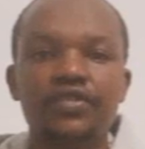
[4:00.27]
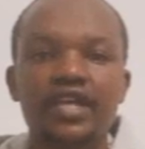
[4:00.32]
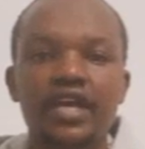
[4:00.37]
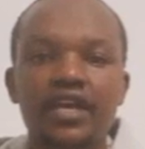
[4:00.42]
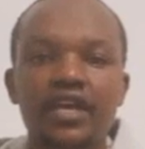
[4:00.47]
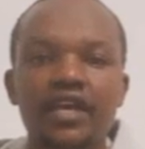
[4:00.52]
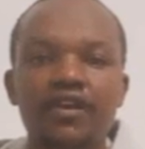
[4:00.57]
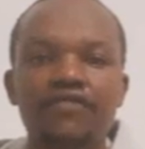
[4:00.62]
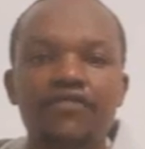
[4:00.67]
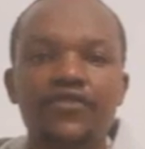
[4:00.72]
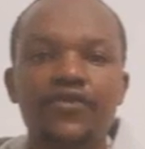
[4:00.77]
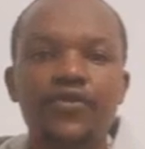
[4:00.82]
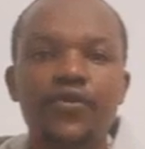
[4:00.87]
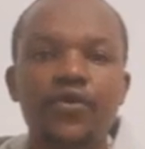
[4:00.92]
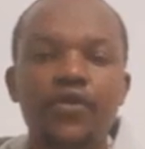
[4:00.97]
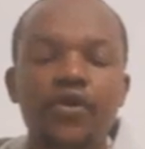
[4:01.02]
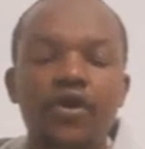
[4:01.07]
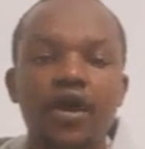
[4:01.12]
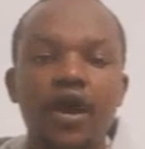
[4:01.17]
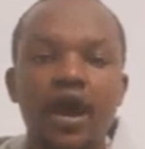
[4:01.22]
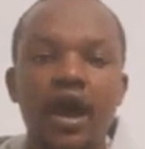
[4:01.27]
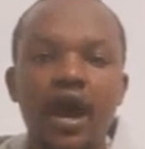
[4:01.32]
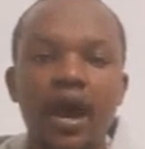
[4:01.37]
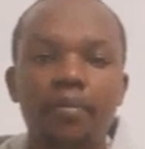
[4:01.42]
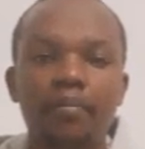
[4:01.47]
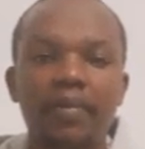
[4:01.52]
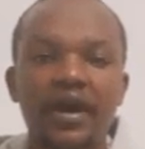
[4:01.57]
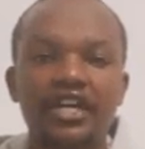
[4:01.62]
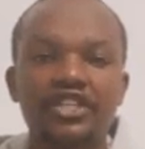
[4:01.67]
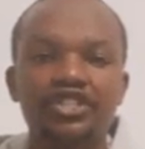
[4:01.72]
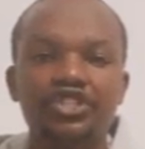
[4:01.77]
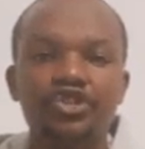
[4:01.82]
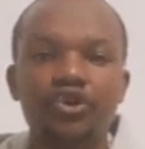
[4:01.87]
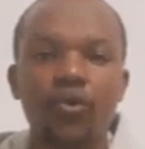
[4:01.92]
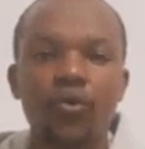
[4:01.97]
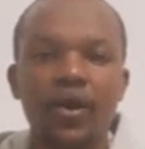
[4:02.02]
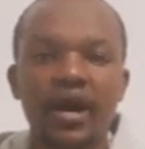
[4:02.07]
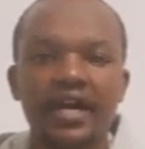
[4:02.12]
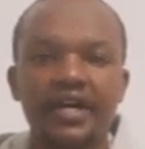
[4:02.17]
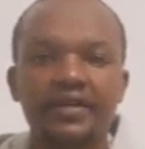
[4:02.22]
they give you a
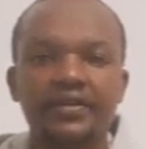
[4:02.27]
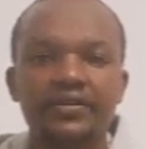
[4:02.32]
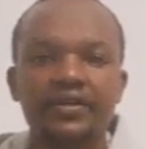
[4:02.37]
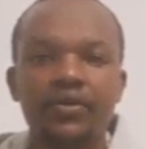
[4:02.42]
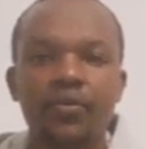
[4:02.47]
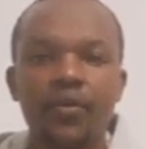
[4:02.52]
partial one,